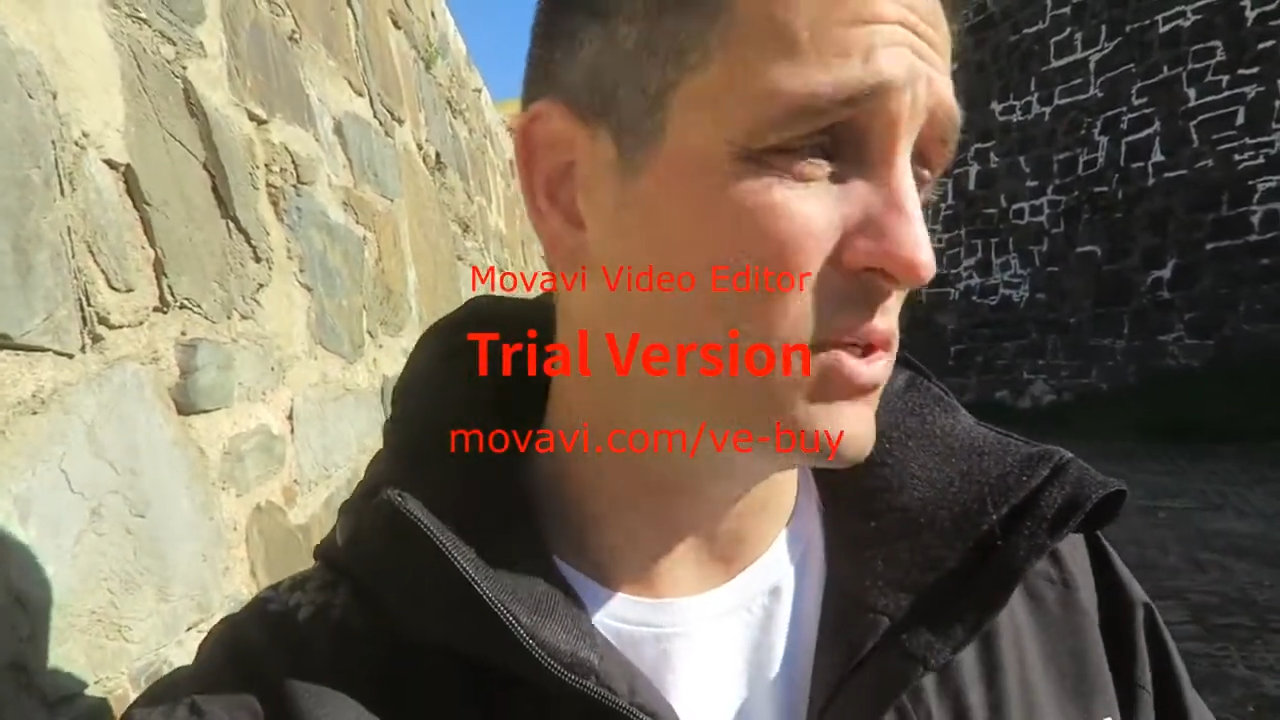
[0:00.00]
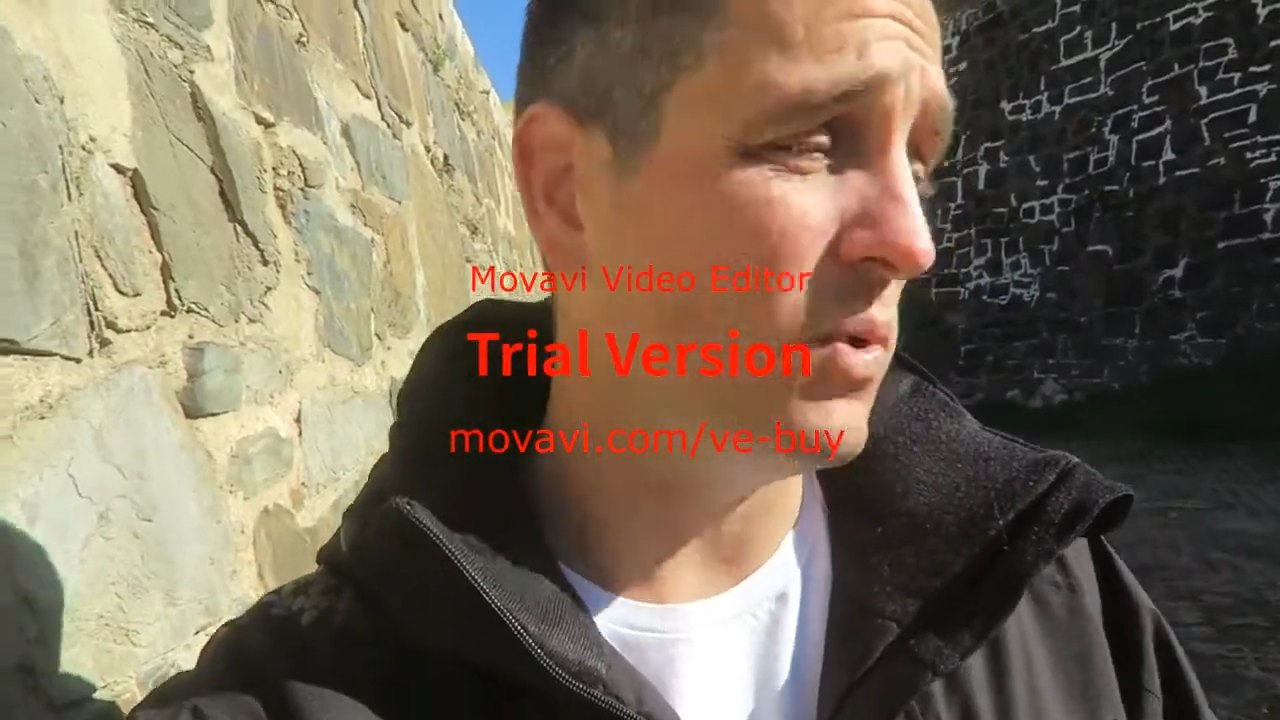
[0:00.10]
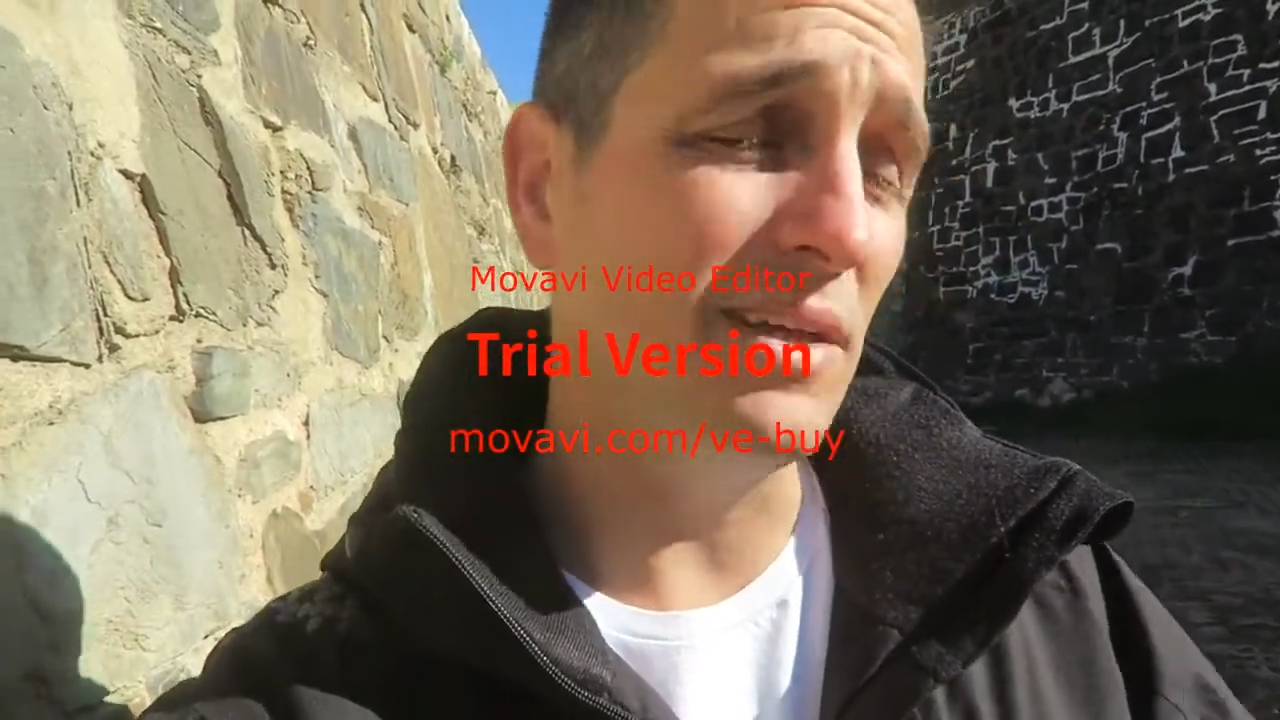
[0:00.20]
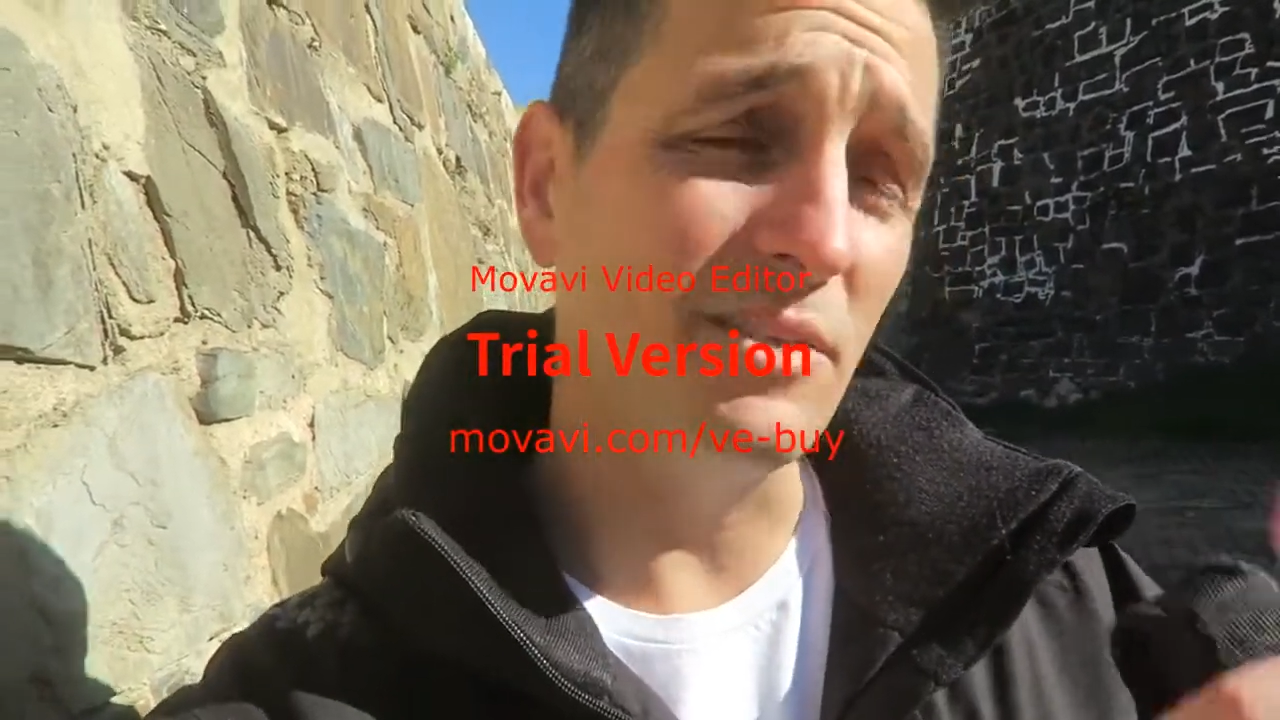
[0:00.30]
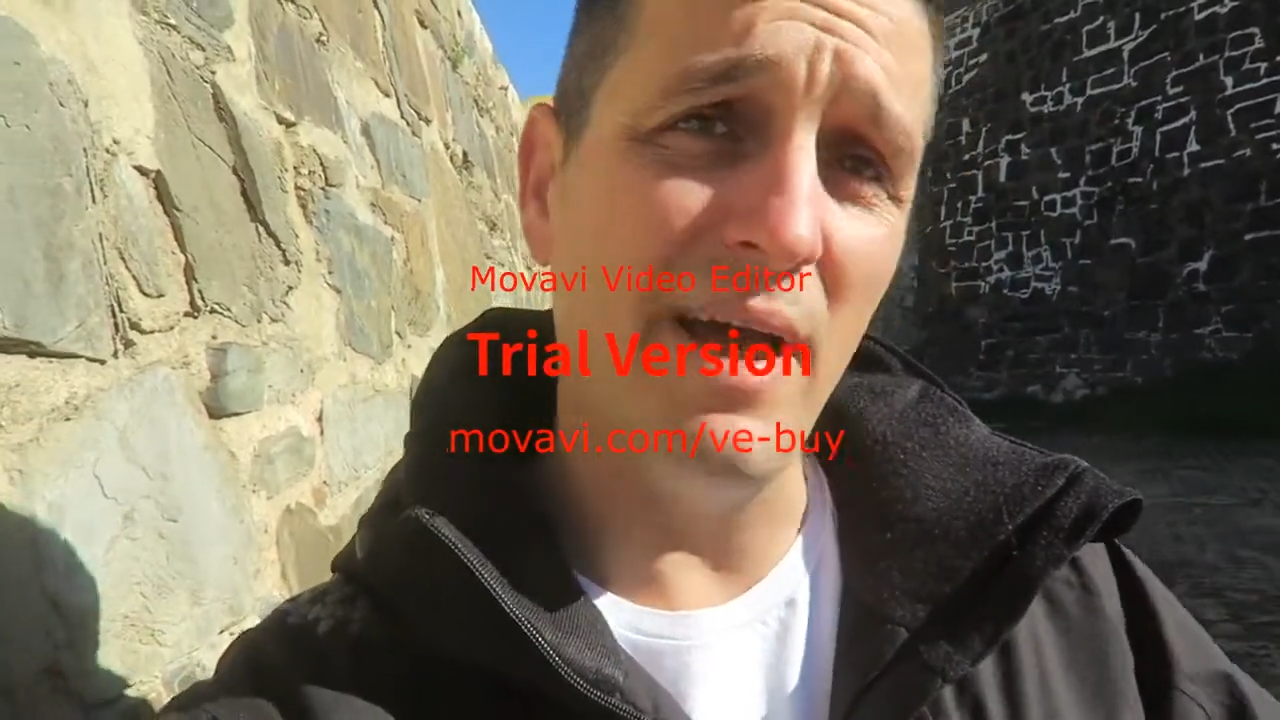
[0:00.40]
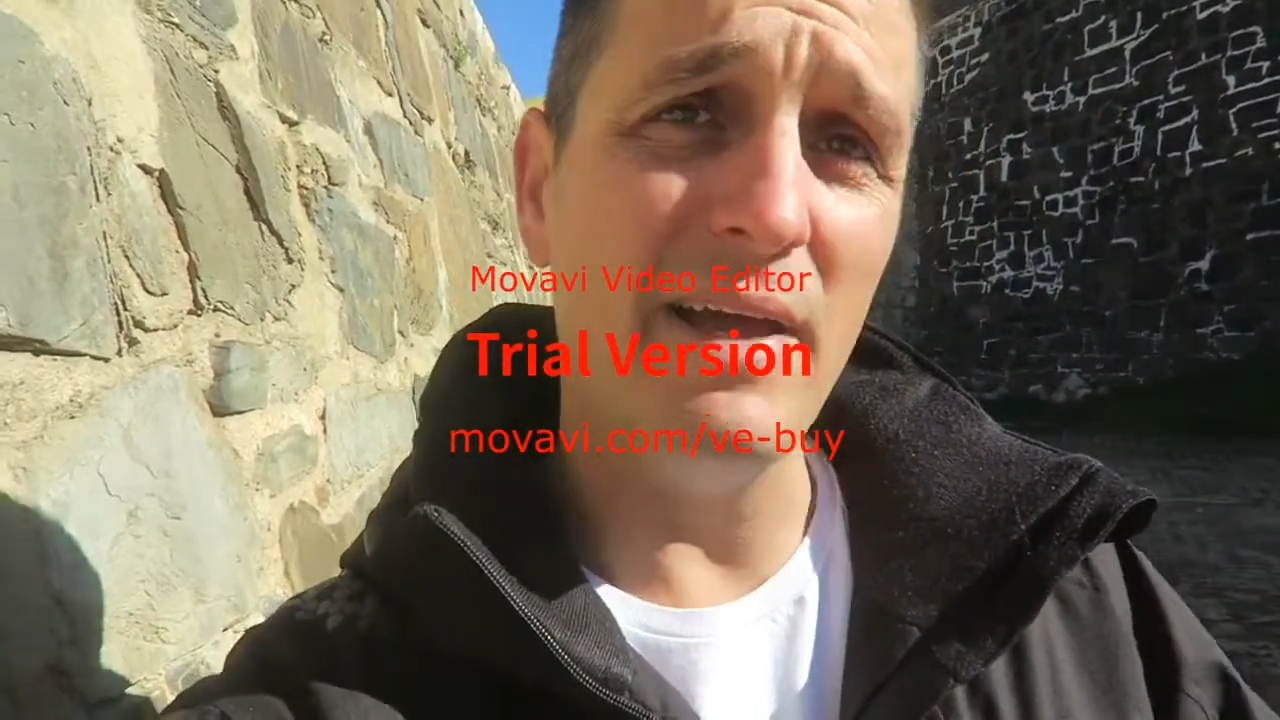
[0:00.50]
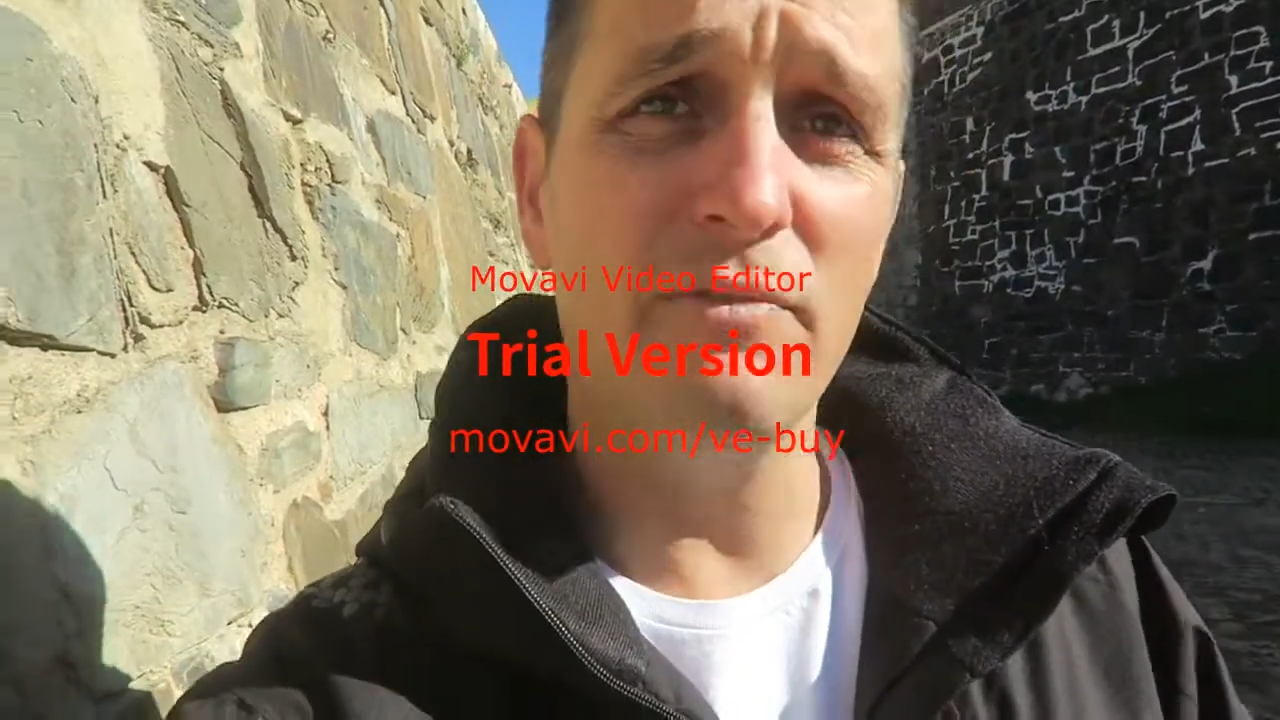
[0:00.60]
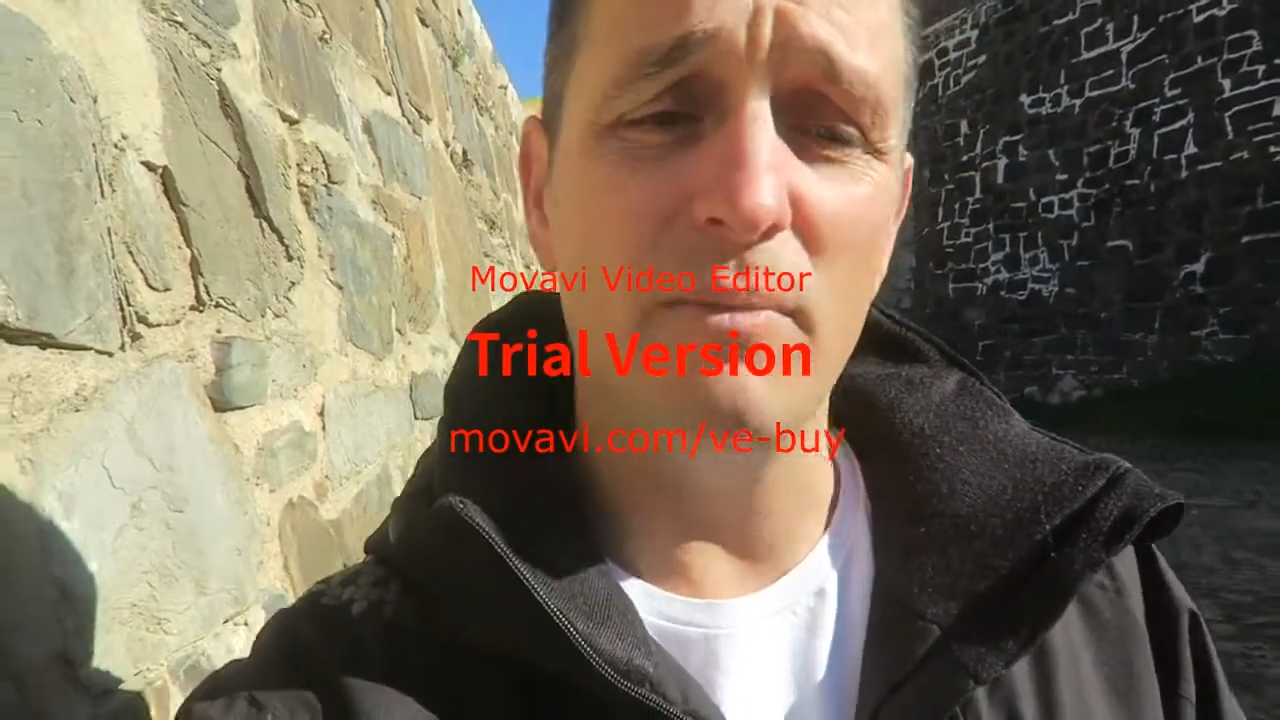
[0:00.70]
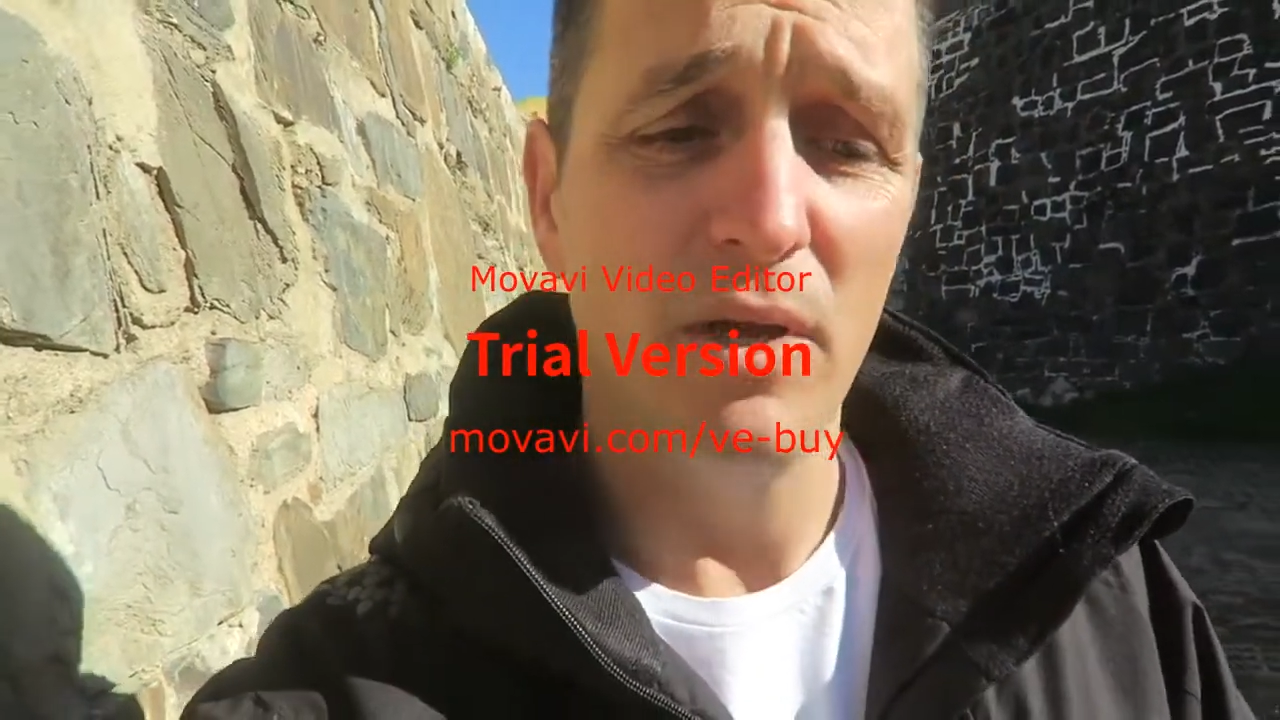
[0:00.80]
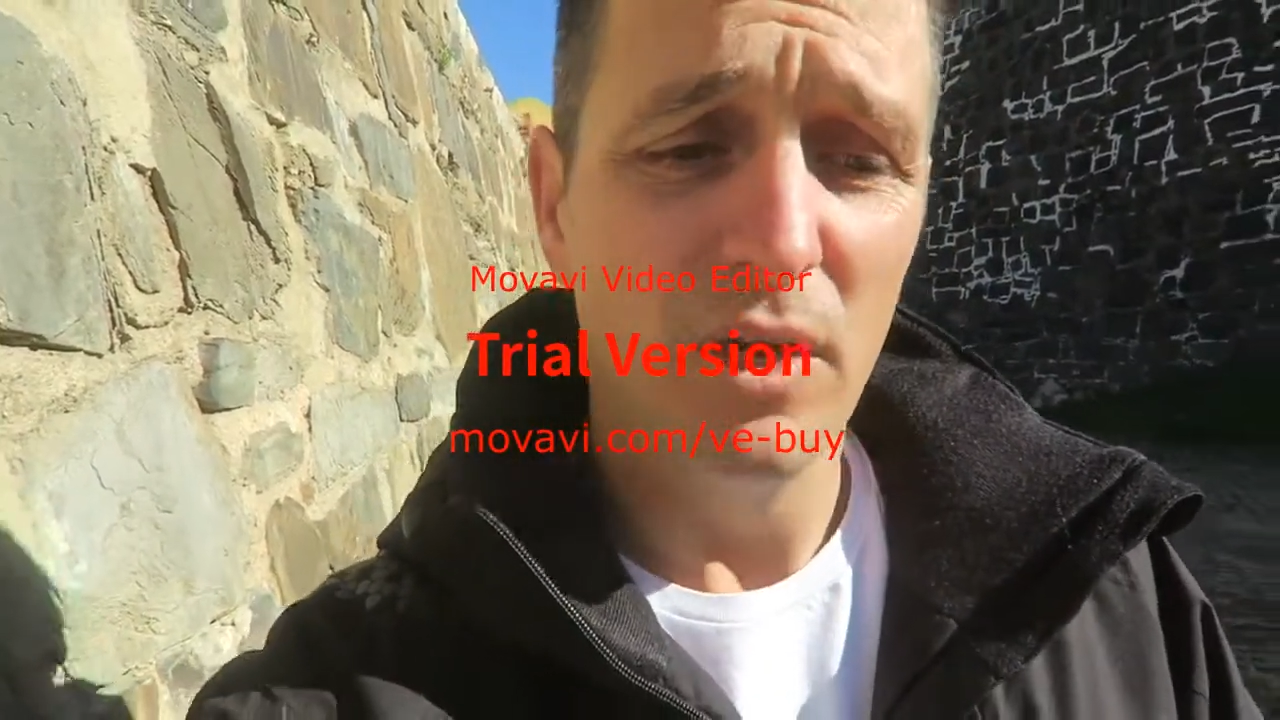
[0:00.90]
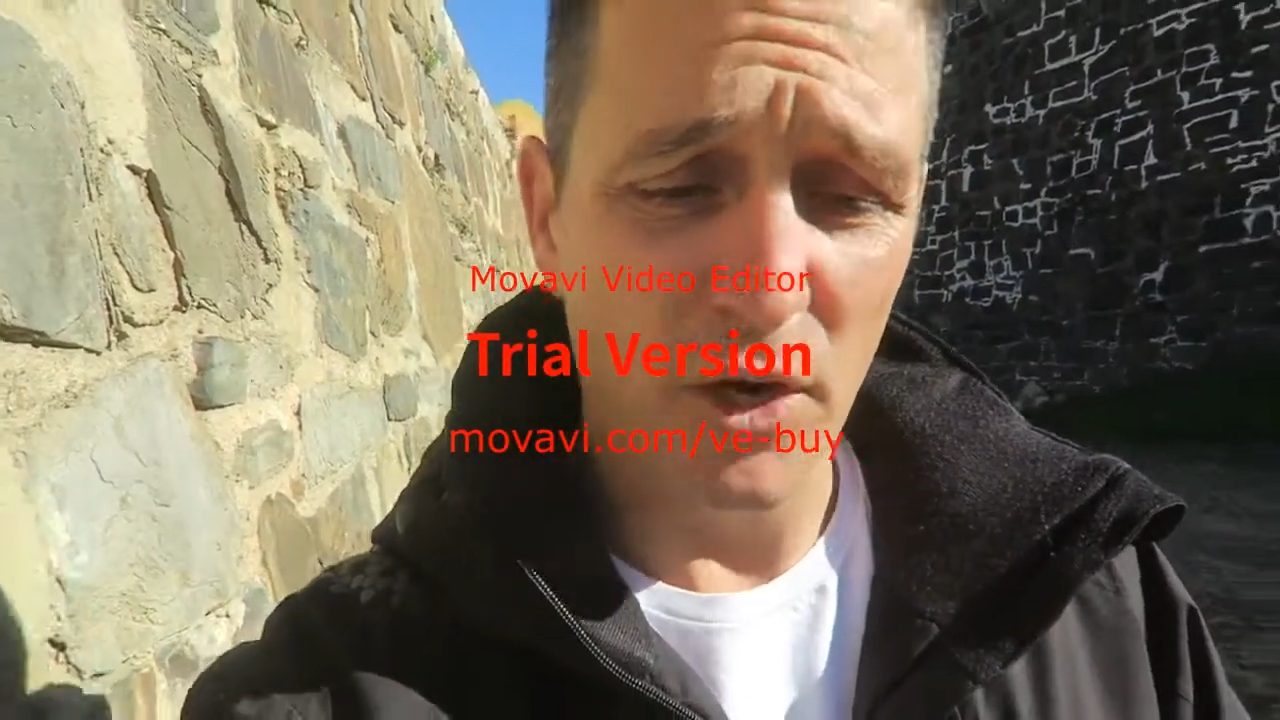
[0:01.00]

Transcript: as well as Matt from